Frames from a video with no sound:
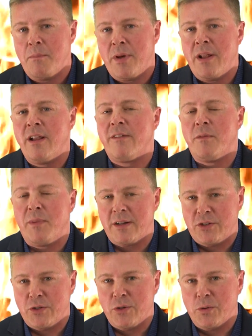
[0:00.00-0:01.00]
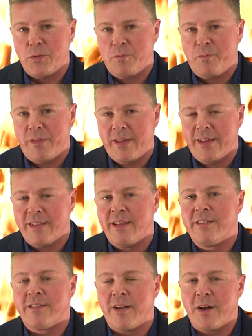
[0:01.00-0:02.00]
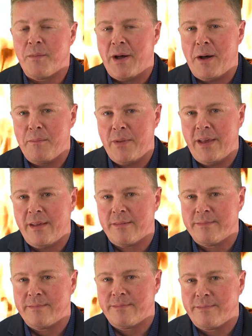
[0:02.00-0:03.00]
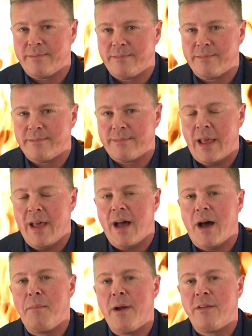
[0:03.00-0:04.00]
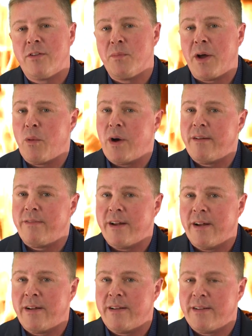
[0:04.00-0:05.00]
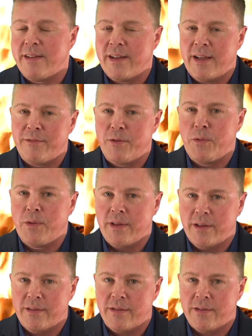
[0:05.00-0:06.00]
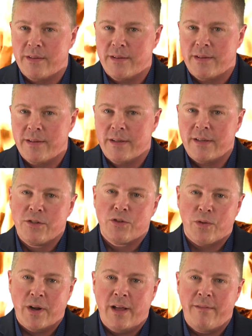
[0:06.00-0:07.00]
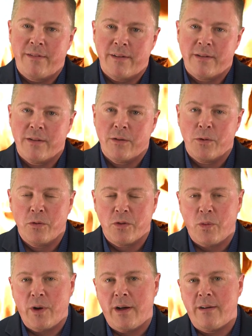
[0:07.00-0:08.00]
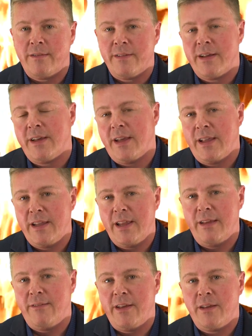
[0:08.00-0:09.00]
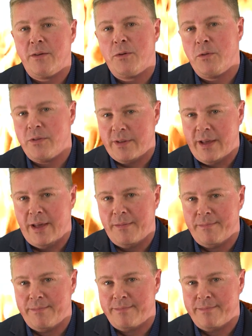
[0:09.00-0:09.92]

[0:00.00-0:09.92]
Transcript: But enough about you. Let's talk about me. I'm married to my wife, Erin, and have two kids Trev, who's 12, and Evie, who's 10.